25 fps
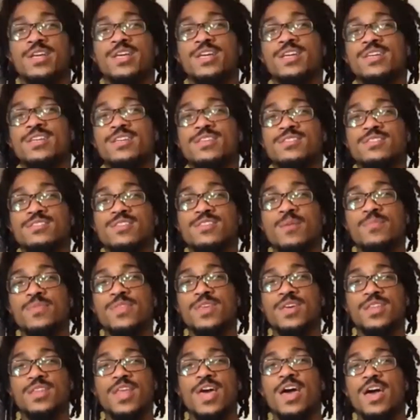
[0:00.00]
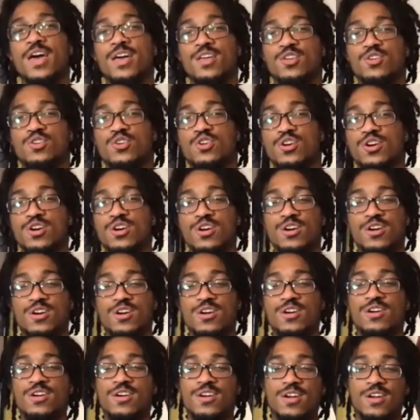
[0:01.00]
is something that you're
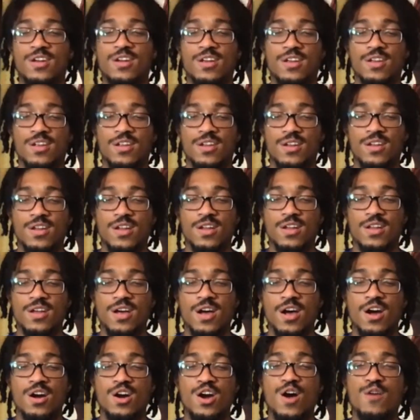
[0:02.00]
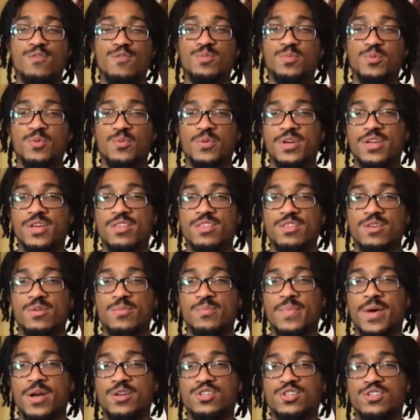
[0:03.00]
uncomfortable with
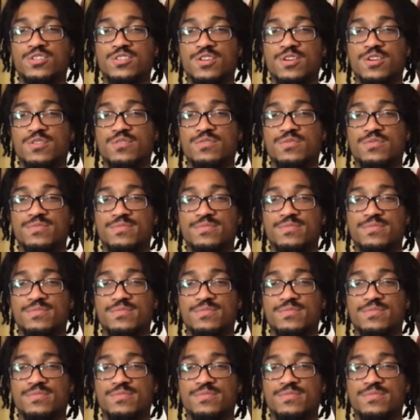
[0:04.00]
about yourself?